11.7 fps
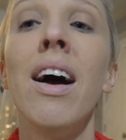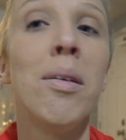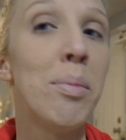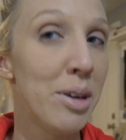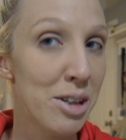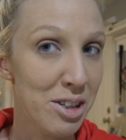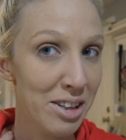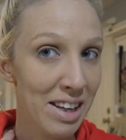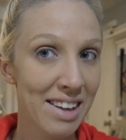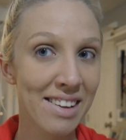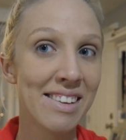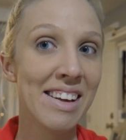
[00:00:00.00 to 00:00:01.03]
I'm pretty sure
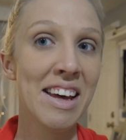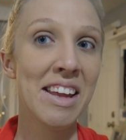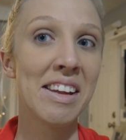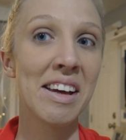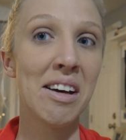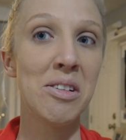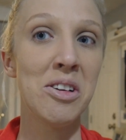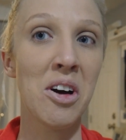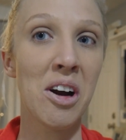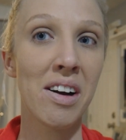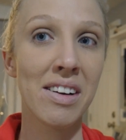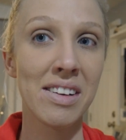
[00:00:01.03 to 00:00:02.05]
that, look how
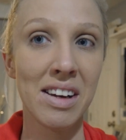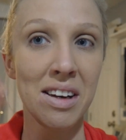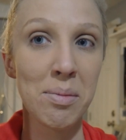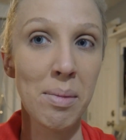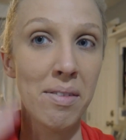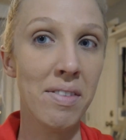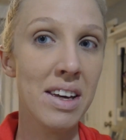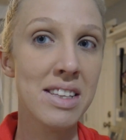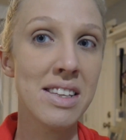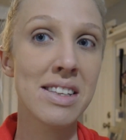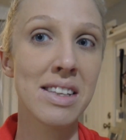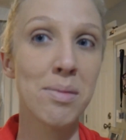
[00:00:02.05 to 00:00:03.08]
dark my
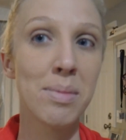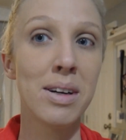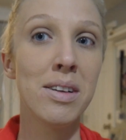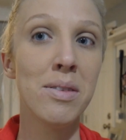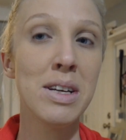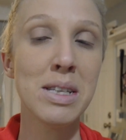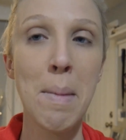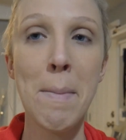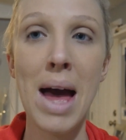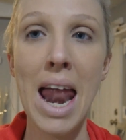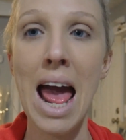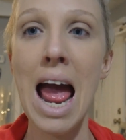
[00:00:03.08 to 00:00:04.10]
face is compared to the rest of my
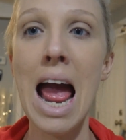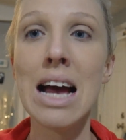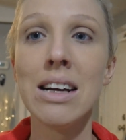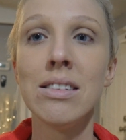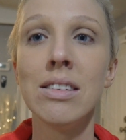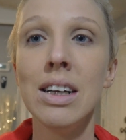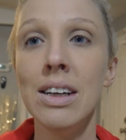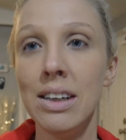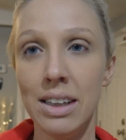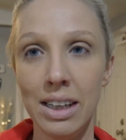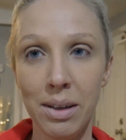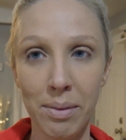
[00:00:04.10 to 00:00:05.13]
body.
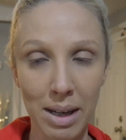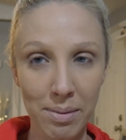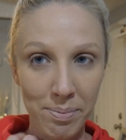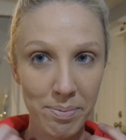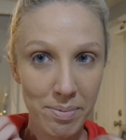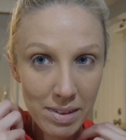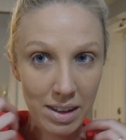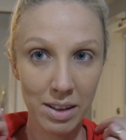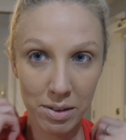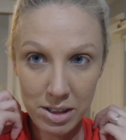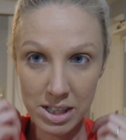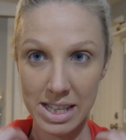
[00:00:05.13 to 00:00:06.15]
Anyway,
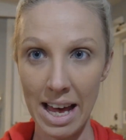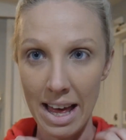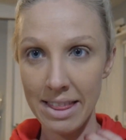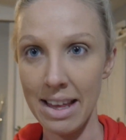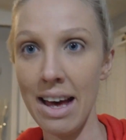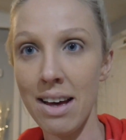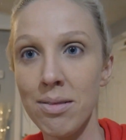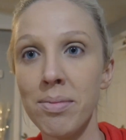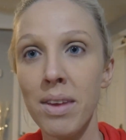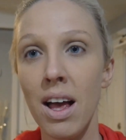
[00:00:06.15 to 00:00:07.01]
I just had that.